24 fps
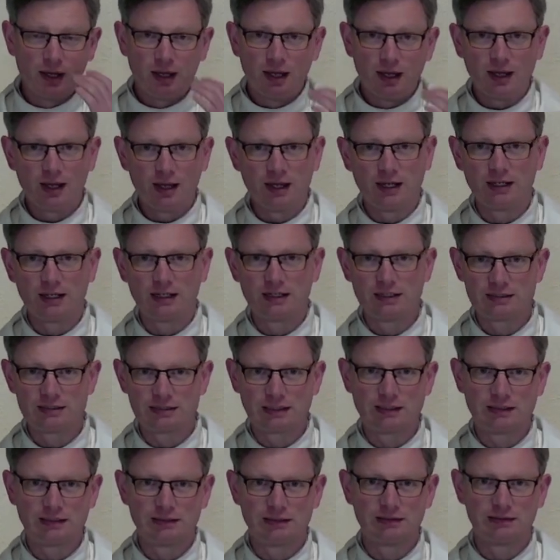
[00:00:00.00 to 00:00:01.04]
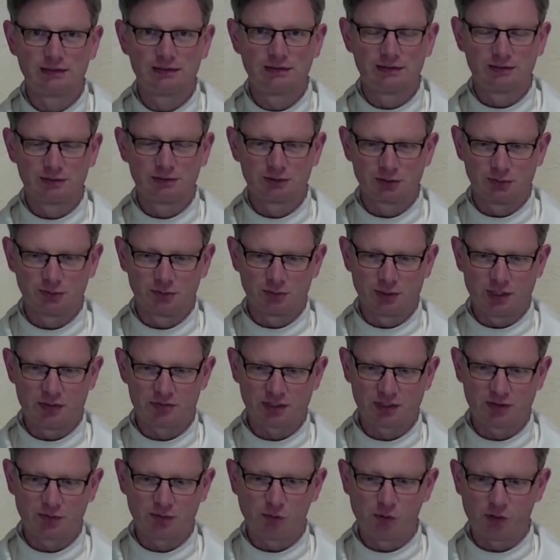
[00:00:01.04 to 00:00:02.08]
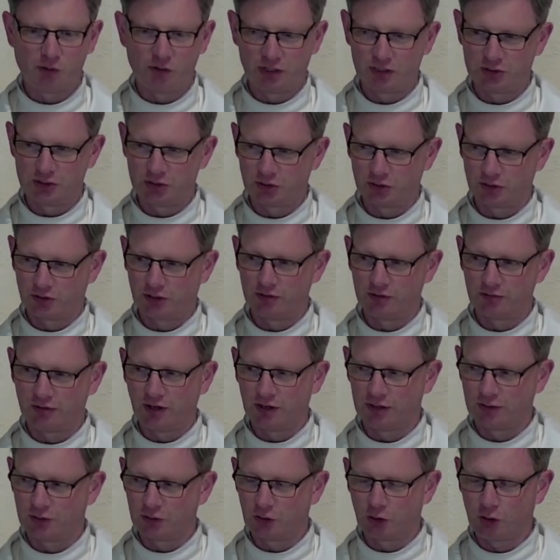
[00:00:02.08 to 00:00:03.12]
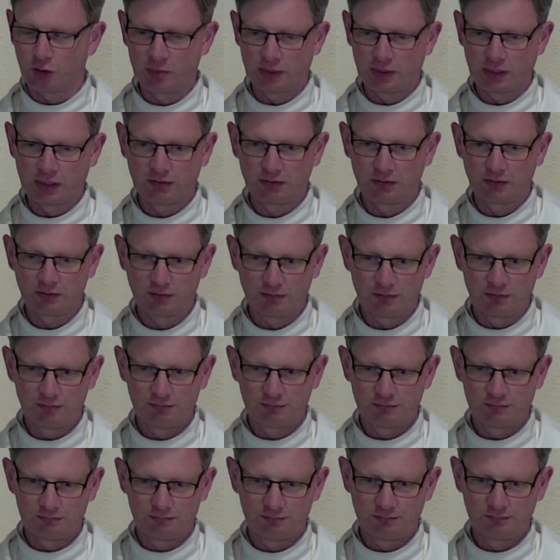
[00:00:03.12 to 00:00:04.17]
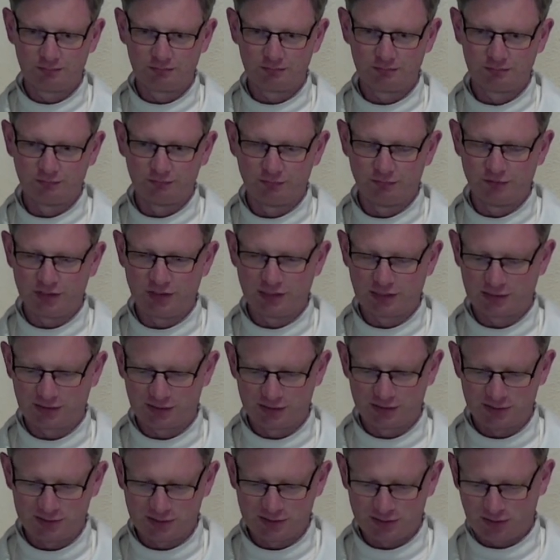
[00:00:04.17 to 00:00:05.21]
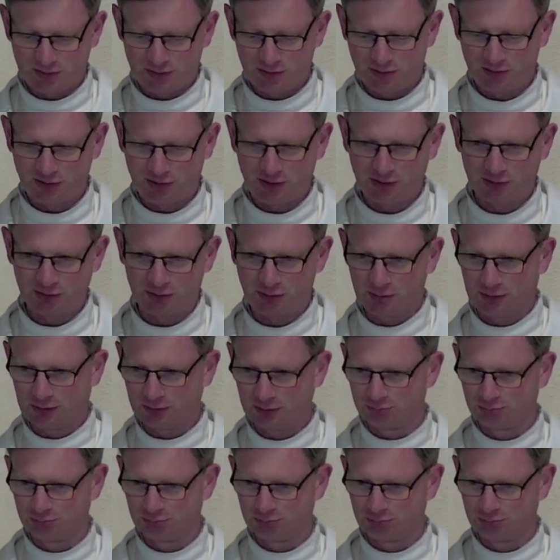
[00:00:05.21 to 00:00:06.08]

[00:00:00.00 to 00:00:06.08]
and uh, so we have to kind of warn each other of oncoming vehicles or oncoming